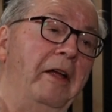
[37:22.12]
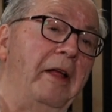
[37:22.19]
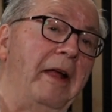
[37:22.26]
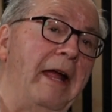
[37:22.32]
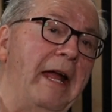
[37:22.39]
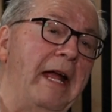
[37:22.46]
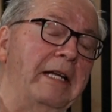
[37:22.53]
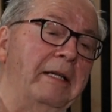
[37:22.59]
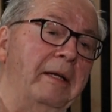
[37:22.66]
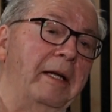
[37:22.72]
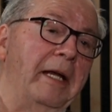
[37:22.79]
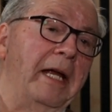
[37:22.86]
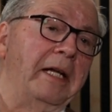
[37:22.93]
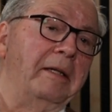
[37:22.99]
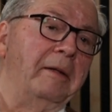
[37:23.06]
And
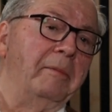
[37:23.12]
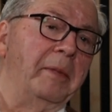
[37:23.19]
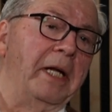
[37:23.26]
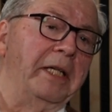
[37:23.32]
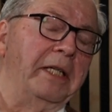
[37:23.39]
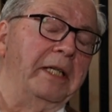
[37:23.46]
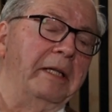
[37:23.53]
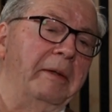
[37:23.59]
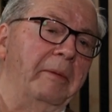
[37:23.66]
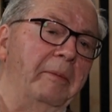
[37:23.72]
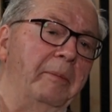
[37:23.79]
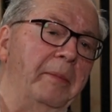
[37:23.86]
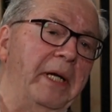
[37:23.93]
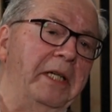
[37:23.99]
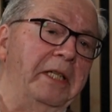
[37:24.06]
and but
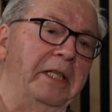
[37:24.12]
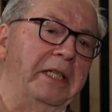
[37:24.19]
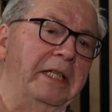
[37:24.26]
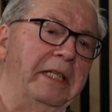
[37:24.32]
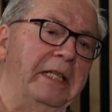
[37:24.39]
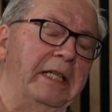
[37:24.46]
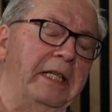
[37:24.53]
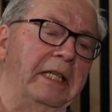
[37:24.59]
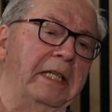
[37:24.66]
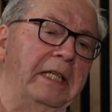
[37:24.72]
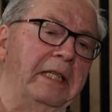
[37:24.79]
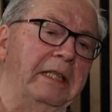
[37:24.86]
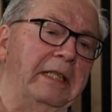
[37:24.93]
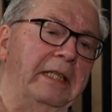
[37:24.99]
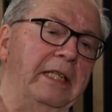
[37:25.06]
but uh,
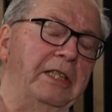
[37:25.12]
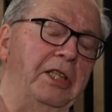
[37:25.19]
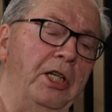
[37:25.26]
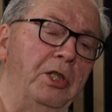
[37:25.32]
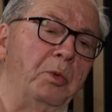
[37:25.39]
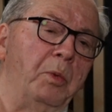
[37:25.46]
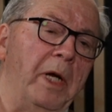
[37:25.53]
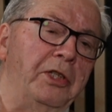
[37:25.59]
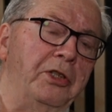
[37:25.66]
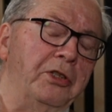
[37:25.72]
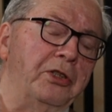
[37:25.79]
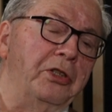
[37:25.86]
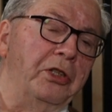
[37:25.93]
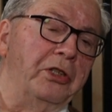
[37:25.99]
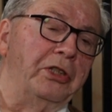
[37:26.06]
it's his
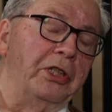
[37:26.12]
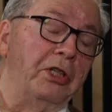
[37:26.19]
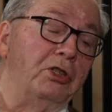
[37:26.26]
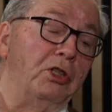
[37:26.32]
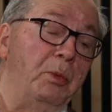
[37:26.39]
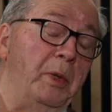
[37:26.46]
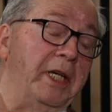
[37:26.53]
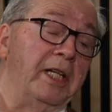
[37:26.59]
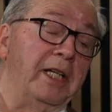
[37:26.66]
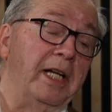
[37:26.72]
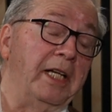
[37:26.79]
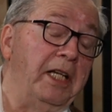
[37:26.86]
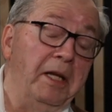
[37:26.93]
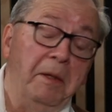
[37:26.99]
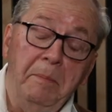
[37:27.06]
righteousness, and so we can
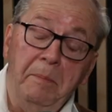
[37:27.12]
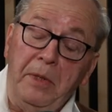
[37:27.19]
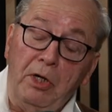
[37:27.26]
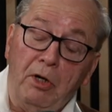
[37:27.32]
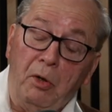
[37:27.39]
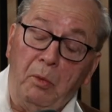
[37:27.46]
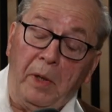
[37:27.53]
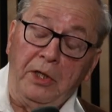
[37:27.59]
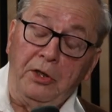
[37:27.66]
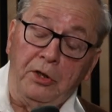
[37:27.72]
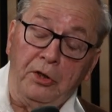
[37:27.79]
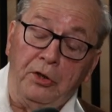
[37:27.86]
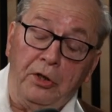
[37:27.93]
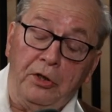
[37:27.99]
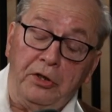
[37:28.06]
let him be our
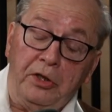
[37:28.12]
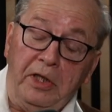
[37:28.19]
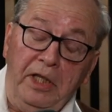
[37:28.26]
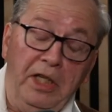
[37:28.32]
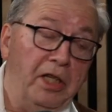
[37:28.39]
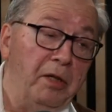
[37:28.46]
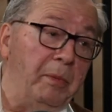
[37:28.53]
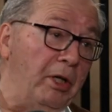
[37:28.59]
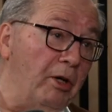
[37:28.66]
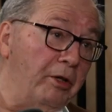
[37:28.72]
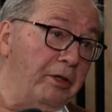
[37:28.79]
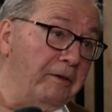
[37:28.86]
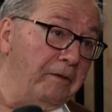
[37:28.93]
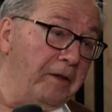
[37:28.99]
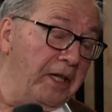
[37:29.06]
righteousness. He can be our
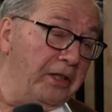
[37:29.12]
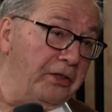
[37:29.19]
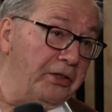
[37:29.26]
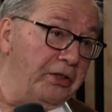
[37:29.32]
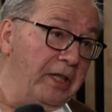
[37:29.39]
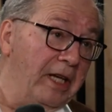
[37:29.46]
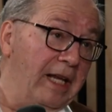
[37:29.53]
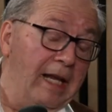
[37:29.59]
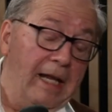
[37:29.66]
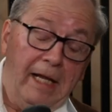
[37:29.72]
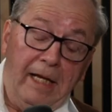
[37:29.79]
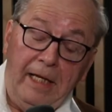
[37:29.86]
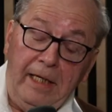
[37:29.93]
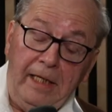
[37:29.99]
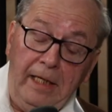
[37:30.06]
defense.
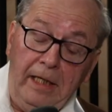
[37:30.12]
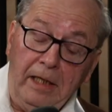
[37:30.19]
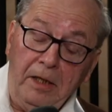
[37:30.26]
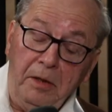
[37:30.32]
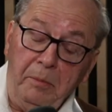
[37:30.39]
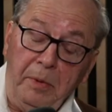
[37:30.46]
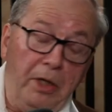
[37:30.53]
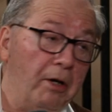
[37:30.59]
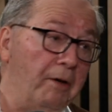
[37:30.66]
Mm-hmm. He can be our